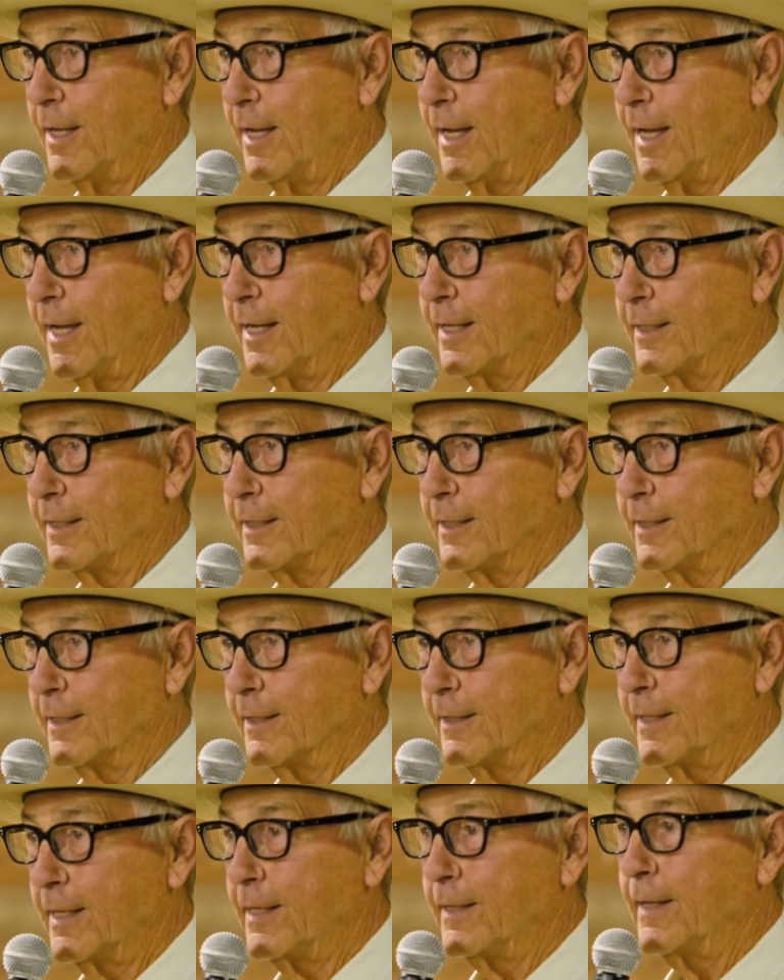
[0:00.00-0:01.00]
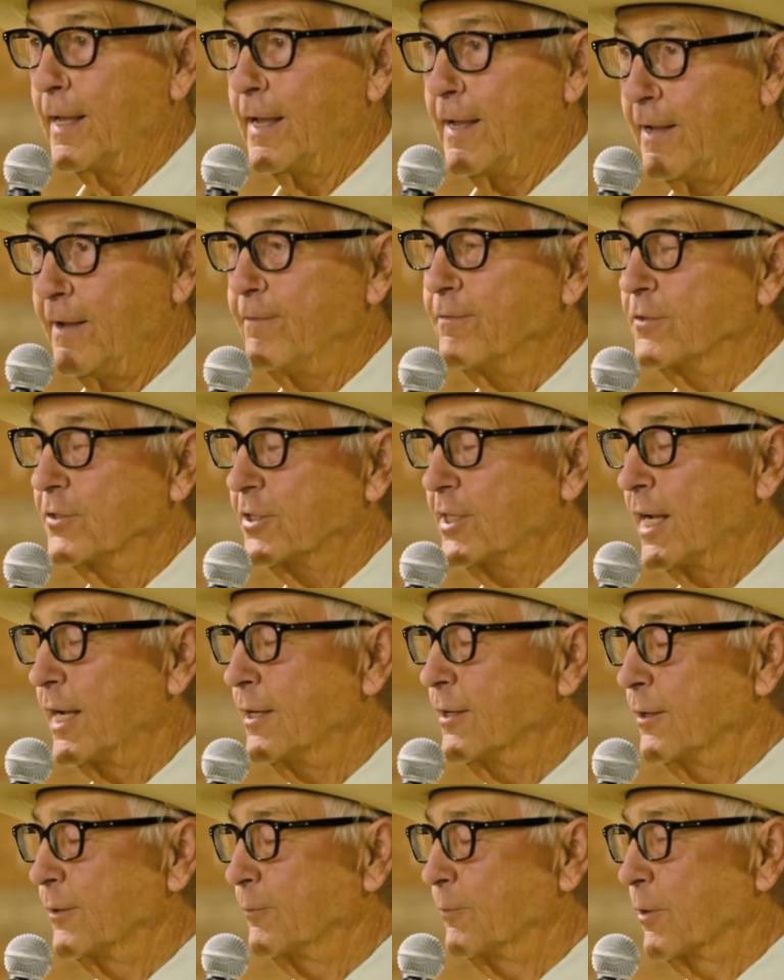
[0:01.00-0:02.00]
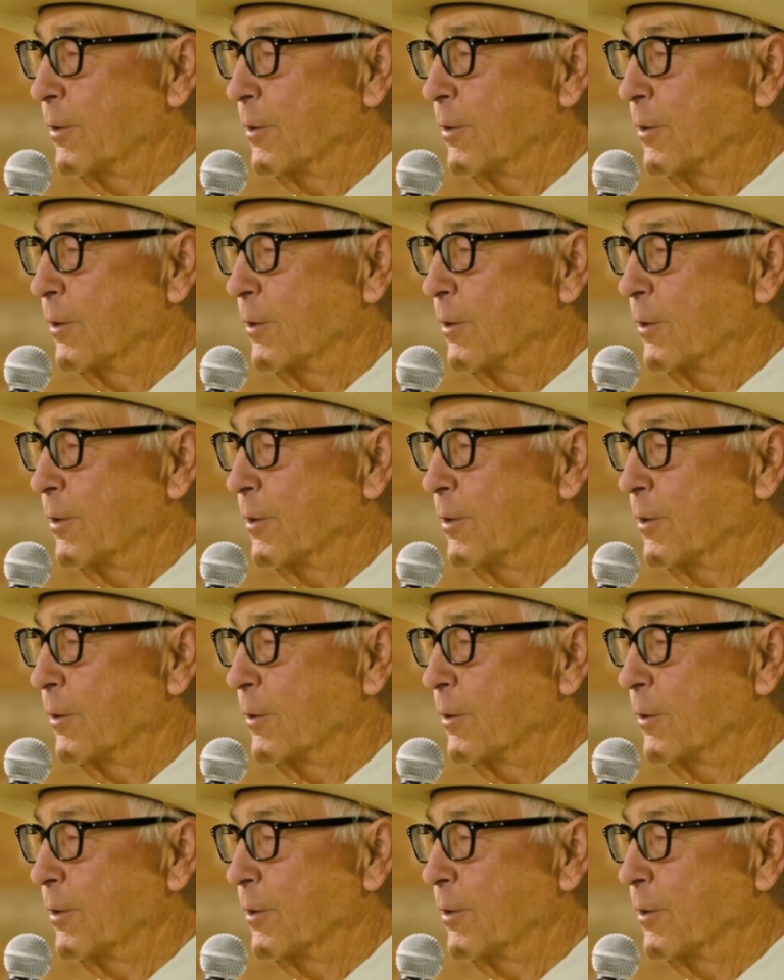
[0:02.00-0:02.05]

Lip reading: And he even stayed on